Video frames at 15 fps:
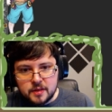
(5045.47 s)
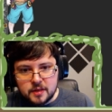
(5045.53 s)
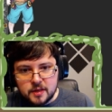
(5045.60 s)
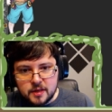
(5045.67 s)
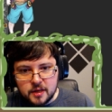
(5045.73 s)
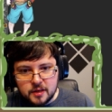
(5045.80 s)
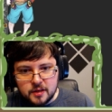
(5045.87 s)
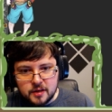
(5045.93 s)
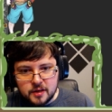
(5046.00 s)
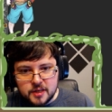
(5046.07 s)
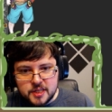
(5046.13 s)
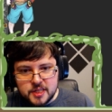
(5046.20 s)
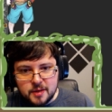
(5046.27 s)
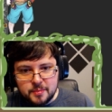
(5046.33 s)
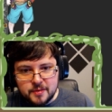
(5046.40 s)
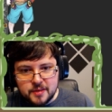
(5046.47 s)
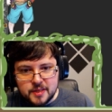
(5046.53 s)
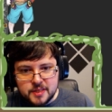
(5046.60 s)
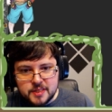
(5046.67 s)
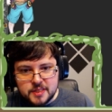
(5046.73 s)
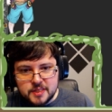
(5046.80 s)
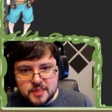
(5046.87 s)
color on top of
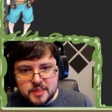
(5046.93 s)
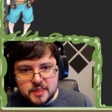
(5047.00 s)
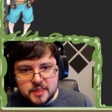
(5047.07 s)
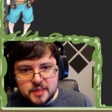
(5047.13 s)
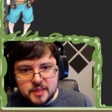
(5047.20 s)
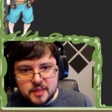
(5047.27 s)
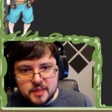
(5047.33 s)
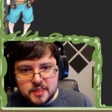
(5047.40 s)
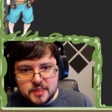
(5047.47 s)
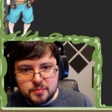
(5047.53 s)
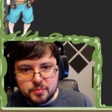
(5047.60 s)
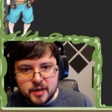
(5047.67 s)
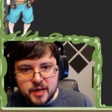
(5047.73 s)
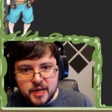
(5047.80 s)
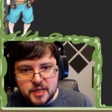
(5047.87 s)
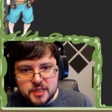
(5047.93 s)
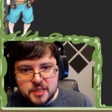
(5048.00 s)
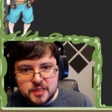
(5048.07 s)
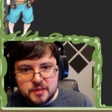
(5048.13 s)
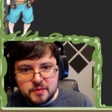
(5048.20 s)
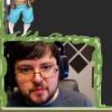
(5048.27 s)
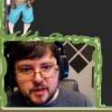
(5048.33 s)
this branch
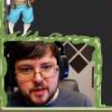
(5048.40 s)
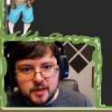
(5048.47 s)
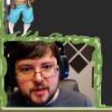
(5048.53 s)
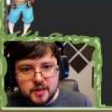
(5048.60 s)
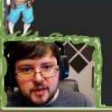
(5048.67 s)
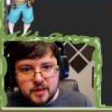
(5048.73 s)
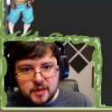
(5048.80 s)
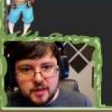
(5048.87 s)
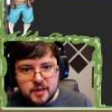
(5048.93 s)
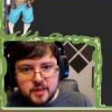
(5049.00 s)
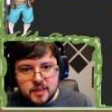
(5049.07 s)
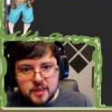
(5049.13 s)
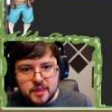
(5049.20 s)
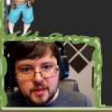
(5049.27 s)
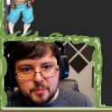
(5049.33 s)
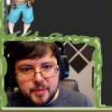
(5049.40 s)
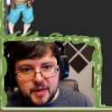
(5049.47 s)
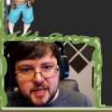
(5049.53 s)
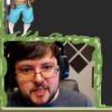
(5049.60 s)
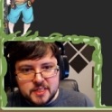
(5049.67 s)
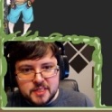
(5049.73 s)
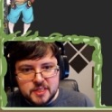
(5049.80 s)
where the
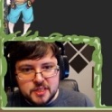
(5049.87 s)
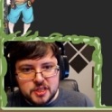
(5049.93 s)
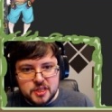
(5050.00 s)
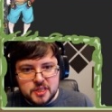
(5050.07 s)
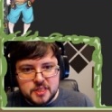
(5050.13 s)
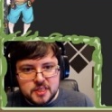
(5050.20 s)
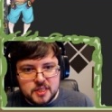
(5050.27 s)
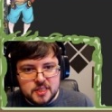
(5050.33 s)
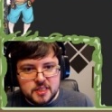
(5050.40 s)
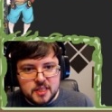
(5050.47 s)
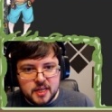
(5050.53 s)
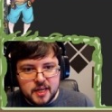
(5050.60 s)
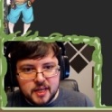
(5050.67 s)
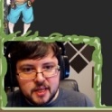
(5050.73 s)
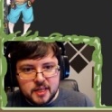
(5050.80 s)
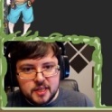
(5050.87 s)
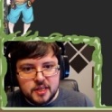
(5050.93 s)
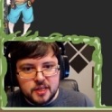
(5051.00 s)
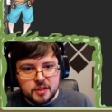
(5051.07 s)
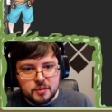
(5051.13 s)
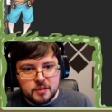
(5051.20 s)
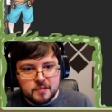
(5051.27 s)
base is just this like
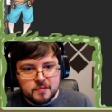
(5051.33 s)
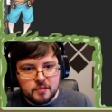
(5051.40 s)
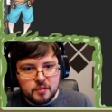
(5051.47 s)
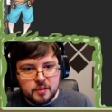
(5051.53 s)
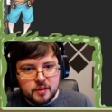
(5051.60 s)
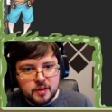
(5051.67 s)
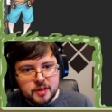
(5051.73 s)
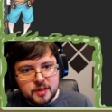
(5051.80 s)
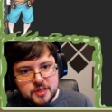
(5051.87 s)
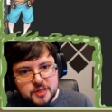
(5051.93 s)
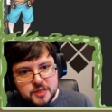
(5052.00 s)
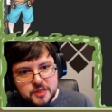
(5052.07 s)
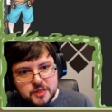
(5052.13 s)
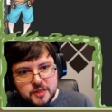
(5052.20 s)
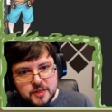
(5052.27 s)
hue of orange